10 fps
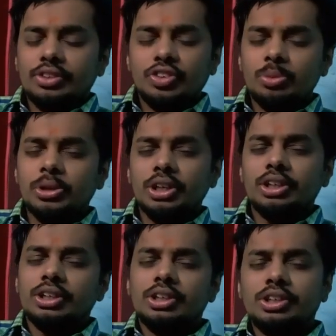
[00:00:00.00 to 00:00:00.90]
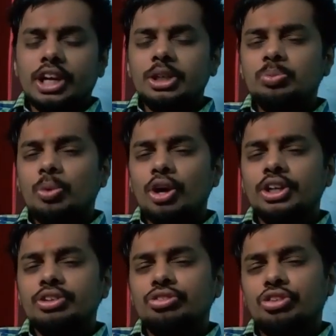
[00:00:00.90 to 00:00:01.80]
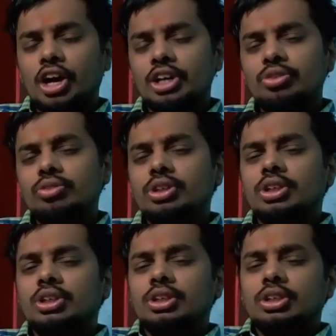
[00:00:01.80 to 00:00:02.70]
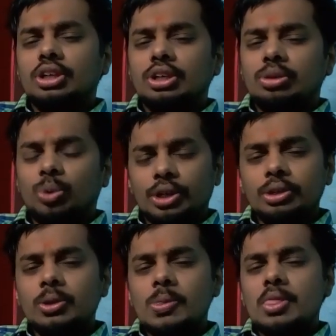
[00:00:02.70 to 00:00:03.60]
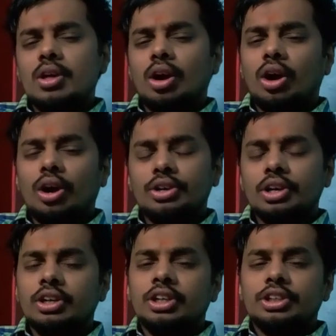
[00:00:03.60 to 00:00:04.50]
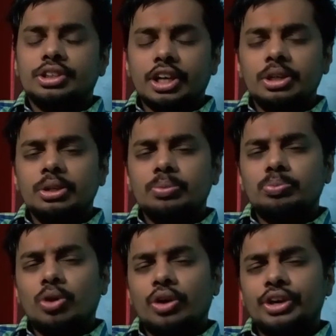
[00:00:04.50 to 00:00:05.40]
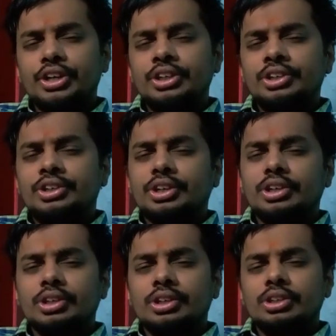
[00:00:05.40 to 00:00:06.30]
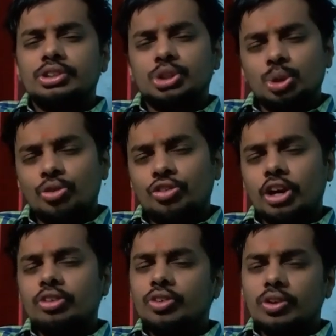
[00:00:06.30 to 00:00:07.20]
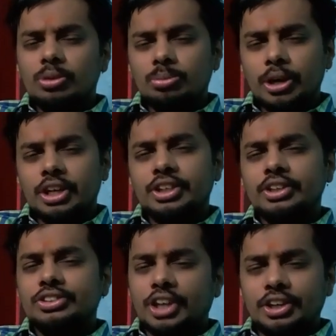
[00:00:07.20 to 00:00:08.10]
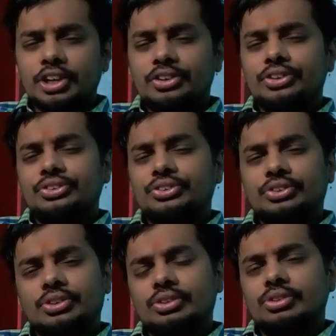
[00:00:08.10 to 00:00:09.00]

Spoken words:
It will be 9.51 or 10.05. We will make it as 10 degrees.